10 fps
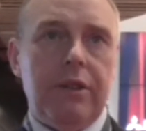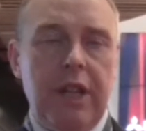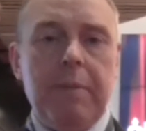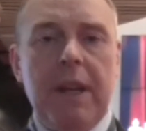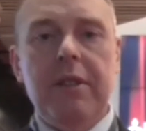
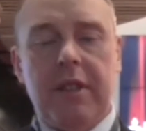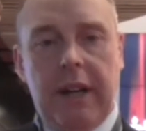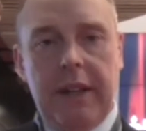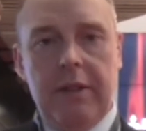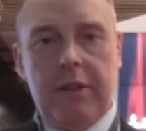deep
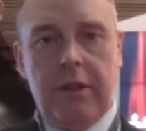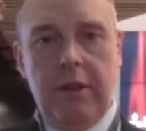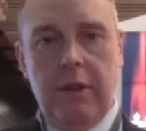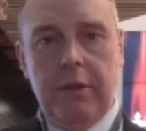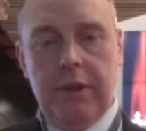insight
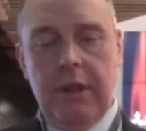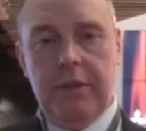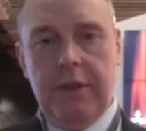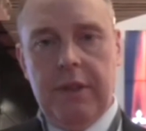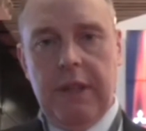into
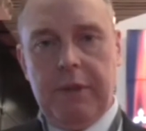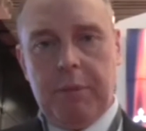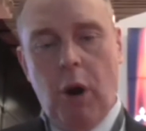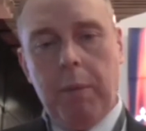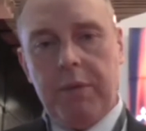
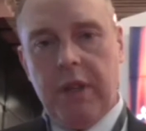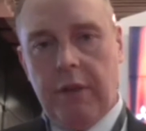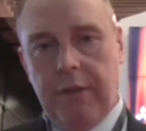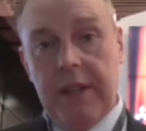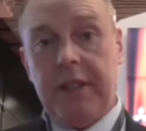the problems that
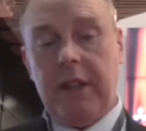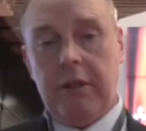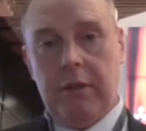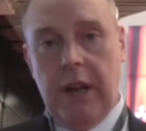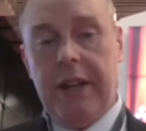are
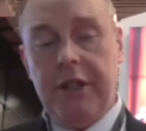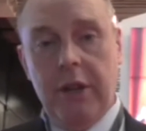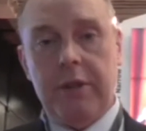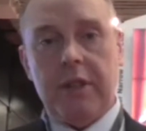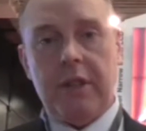facing end
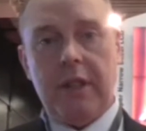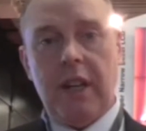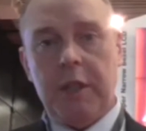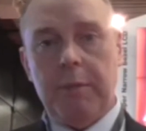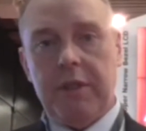users and
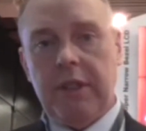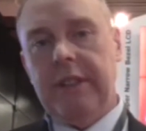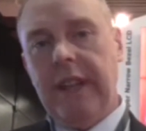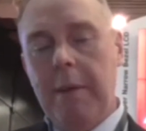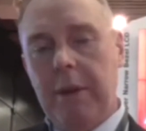customers, and
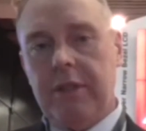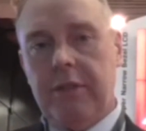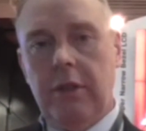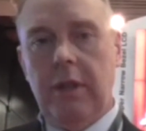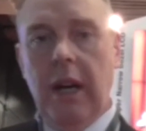enable us
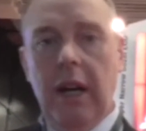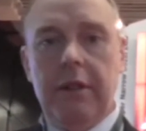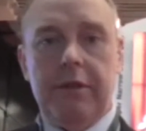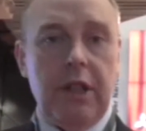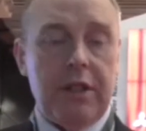to
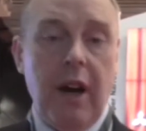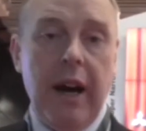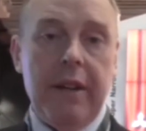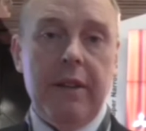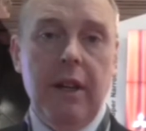
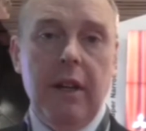design